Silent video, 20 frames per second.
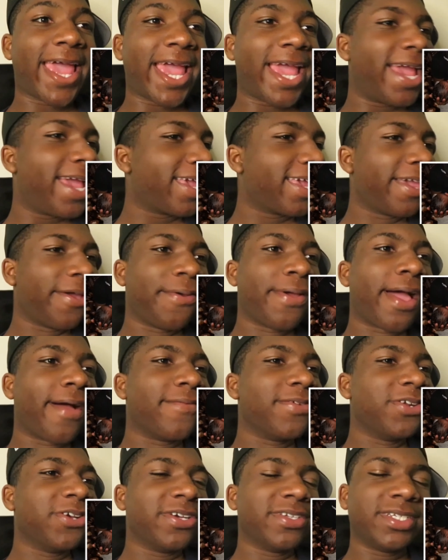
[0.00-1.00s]
And yeah, we
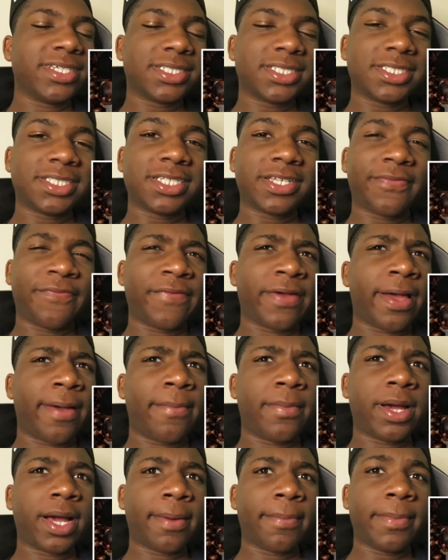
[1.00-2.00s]
have a new addition to the
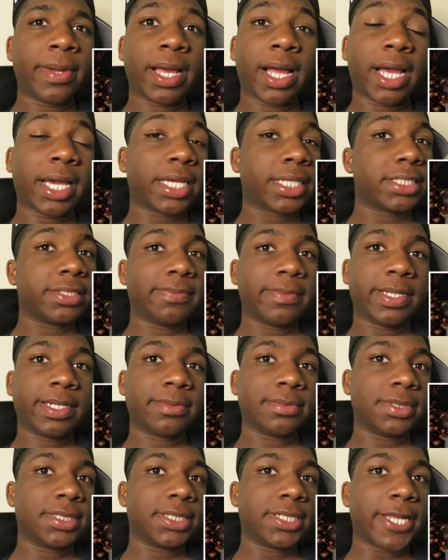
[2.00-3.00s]
family. I get to meet
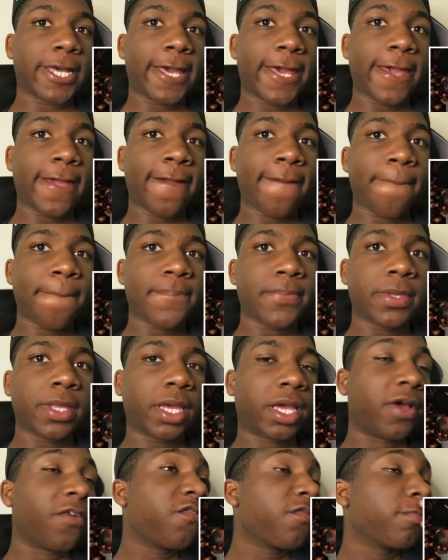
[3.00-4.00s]
them today.
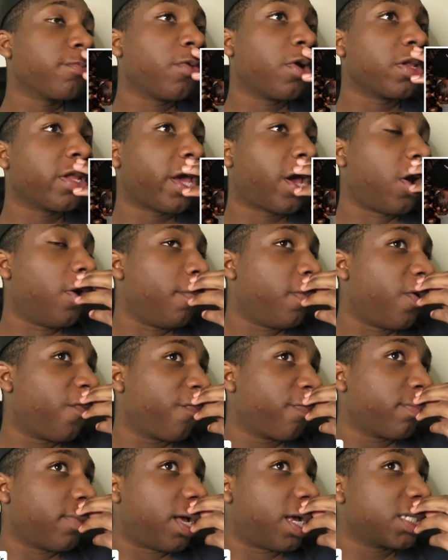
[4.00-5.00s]
They come home
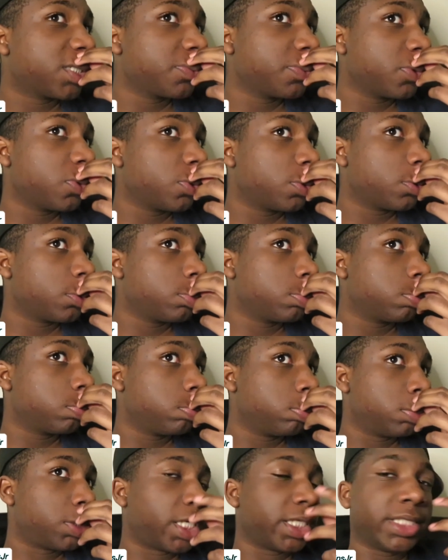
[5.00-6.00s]
from the hospital.
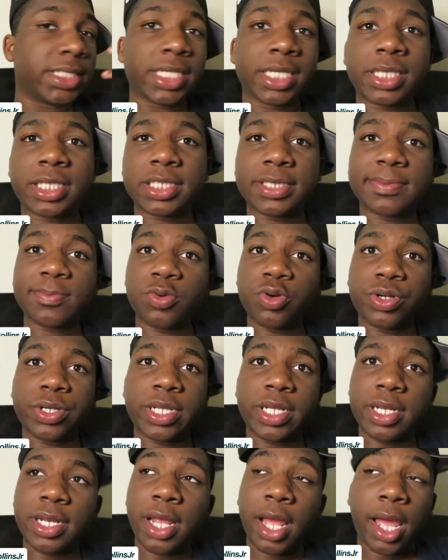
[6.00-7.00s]
They said this
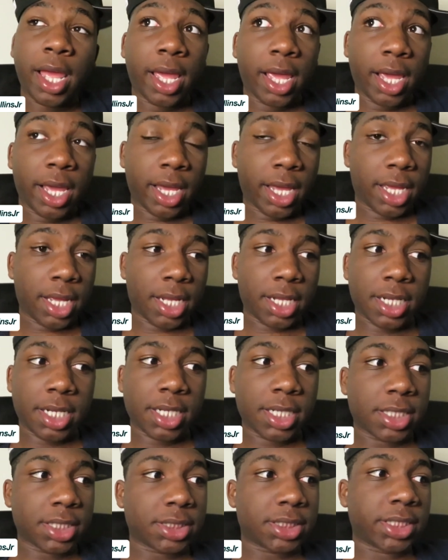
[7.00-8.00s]
morning.
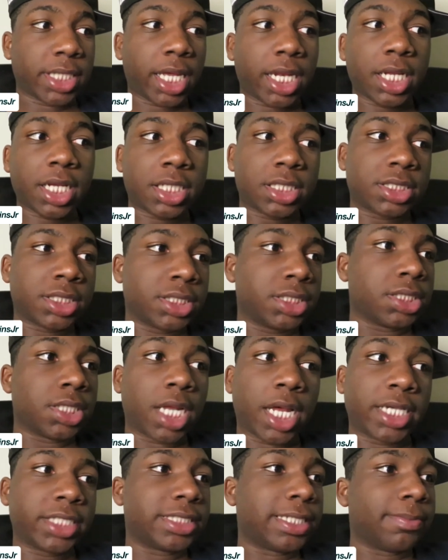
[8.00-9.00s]
It's
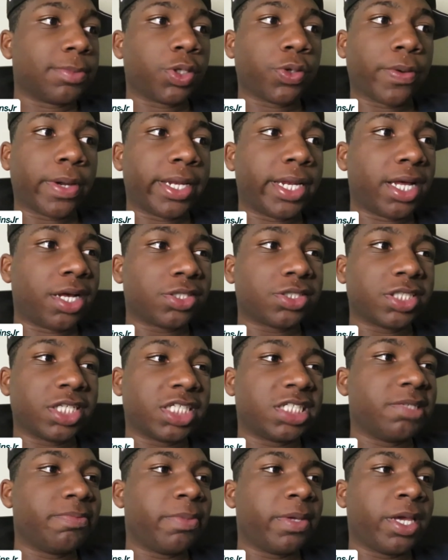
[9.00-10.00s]
9 something right now. So they
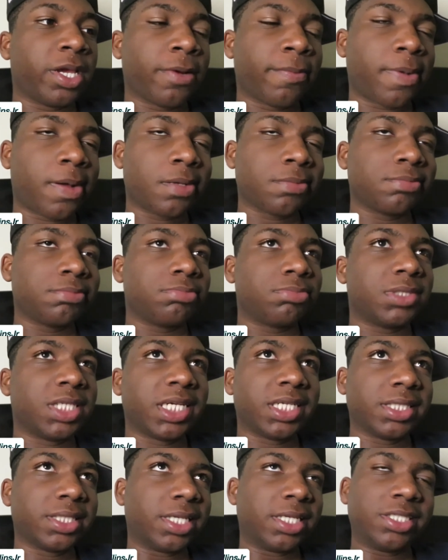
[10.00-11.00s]
should be here about
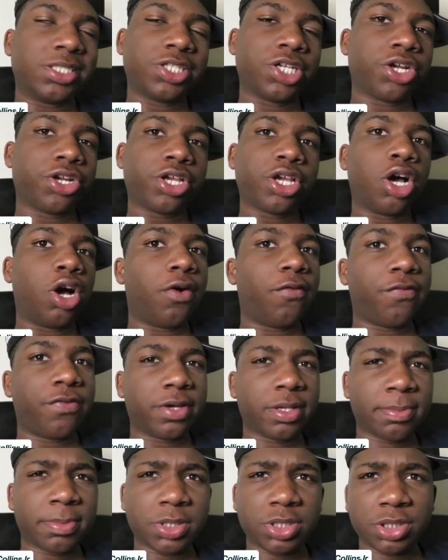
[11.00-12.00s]
10:30,
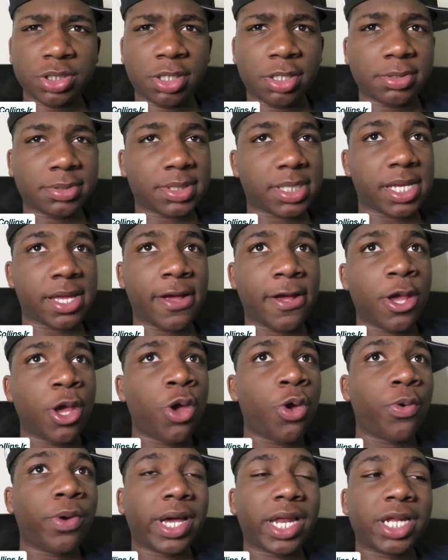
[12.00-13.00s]
hopefully. But you know what I'm saying?
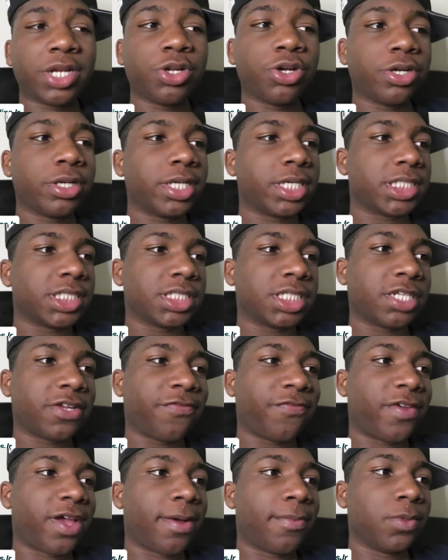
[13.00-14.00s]
We got a new addition to the
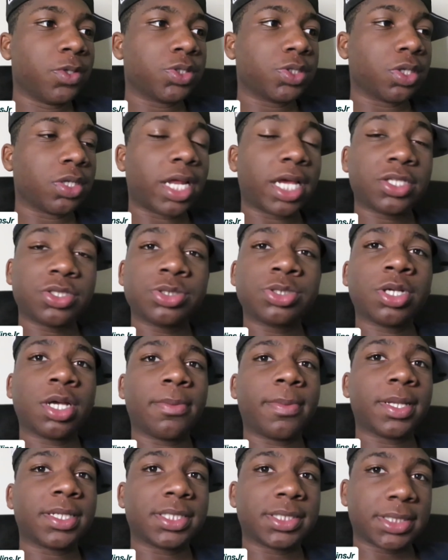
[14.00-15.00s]
family. So that's what y'all
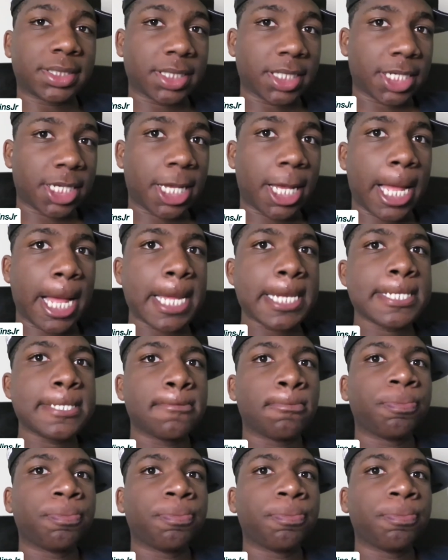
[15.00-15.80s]
about to see a lot.